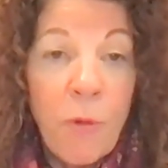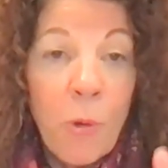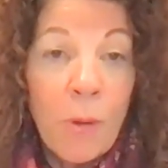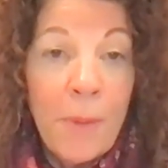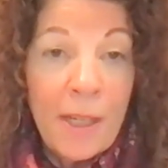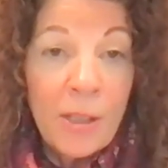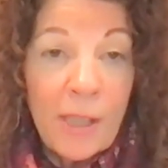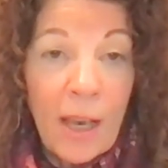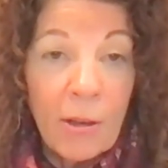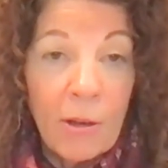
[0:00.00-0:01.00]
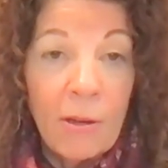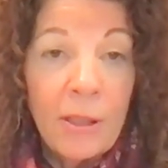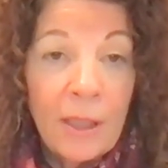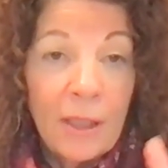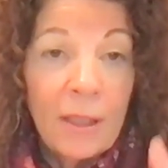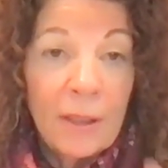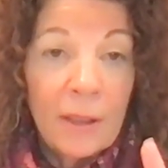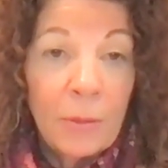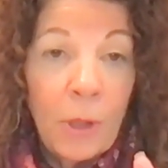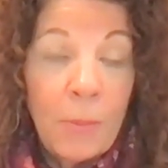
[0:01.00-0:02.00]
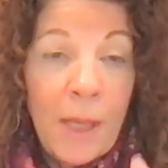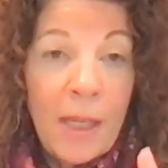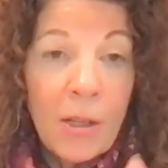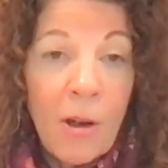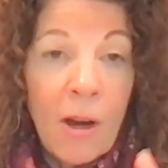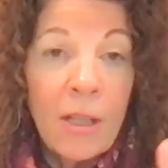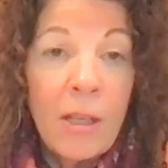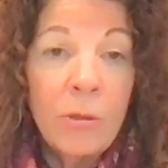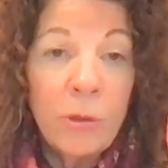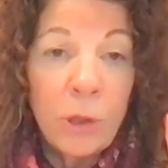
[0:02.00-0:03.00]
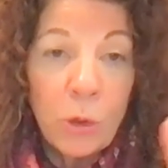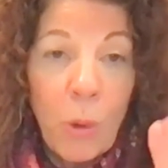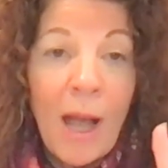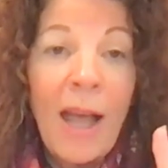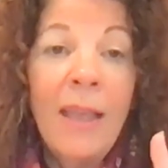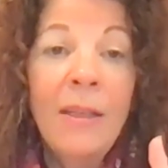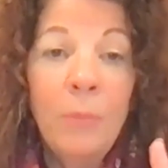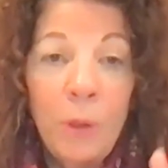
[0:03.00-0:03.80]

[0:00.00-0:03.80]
4-minute cycle, 1 minute cardio, squat,